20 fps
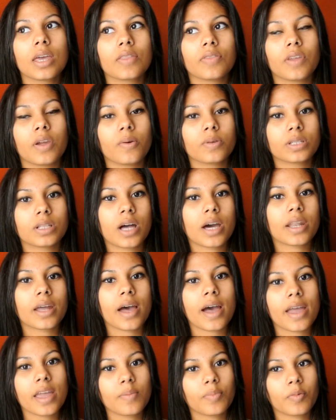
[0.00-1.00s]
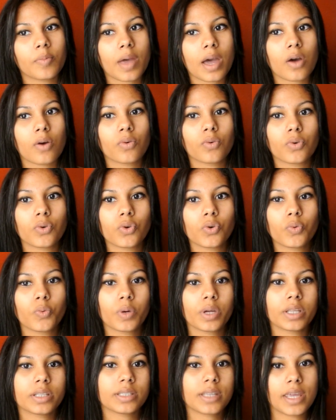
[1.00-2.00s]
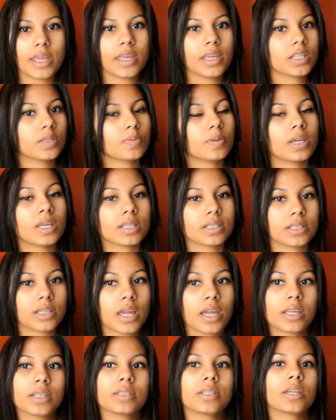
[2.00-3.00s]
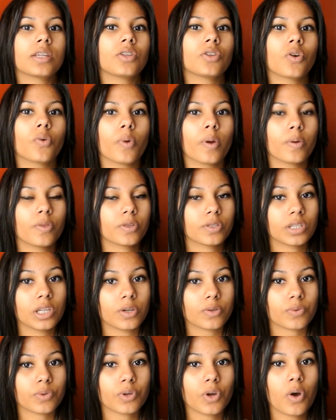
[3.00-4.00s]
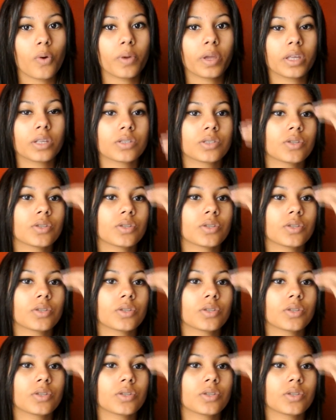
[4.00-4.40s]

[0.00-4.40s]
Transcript: there was a lot of hype about who would take his place next and where the sneakers were going.